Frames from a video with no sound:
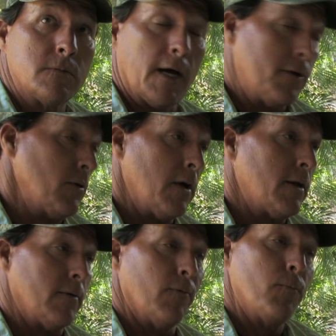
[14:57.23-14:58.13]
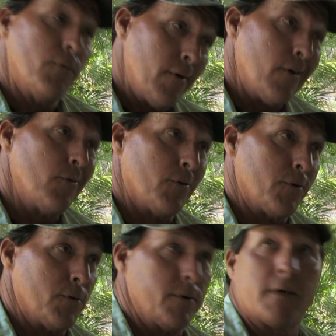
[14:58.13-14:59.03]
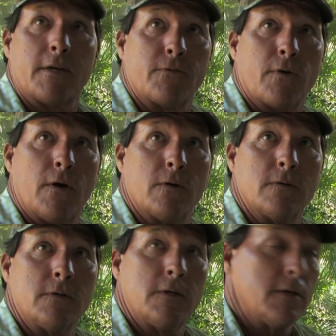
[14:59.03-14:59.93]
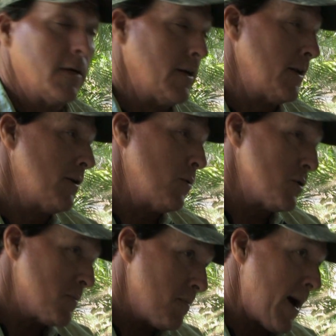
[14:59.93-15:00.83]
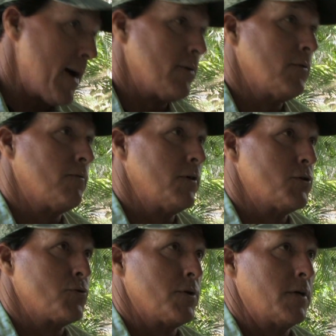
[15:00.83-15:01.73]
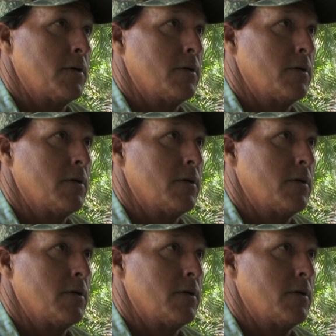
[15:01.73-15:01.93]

I know a lot of them know they're doing things wrong, and they know it's bad on the fishery,